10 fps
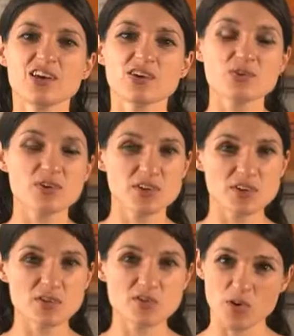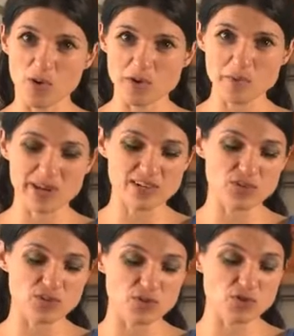You can use your
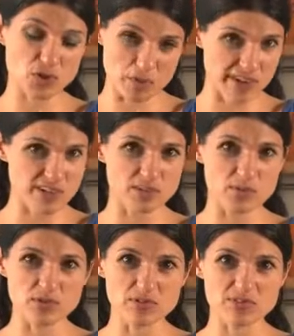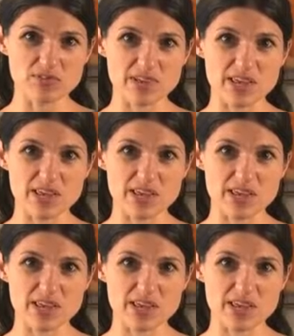OmniBlend to chop vegetables,